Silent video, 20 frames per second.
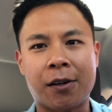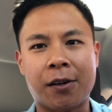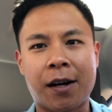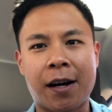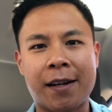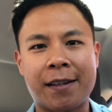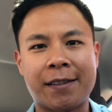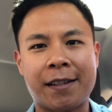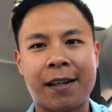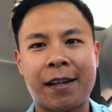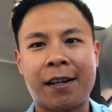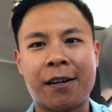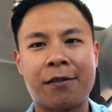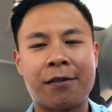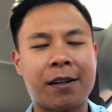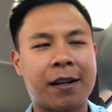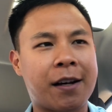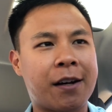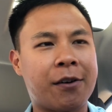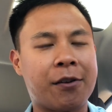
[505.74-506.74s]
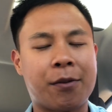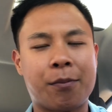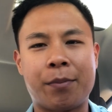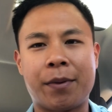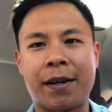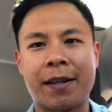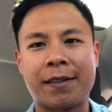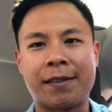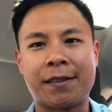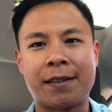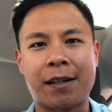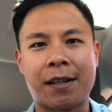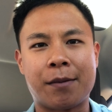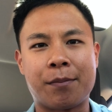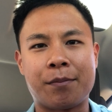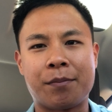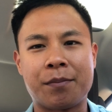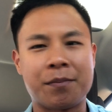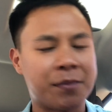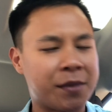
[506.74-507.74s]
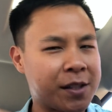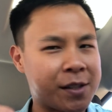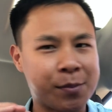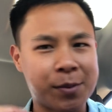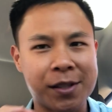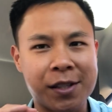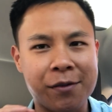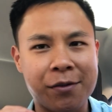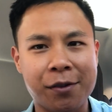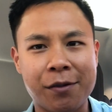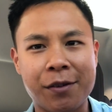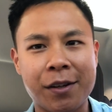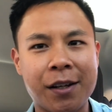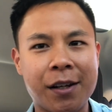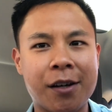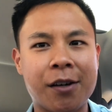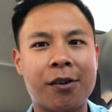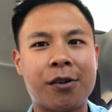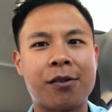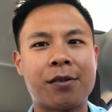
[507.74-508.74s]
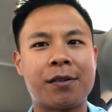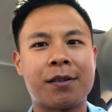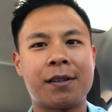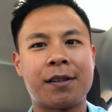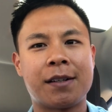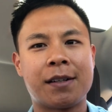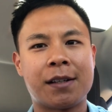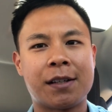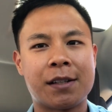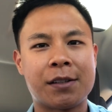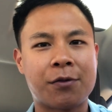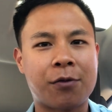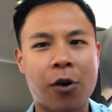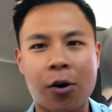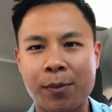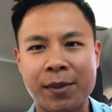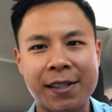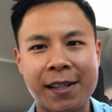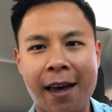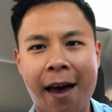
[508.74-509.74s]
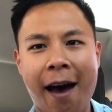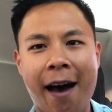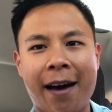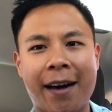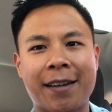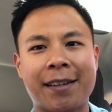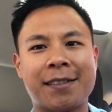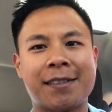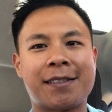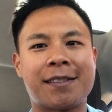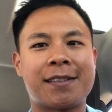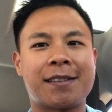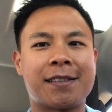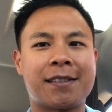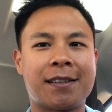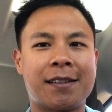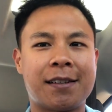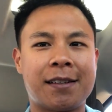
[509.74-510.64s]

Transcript: how to take care of their health. But this specific video is pharmacy hacks,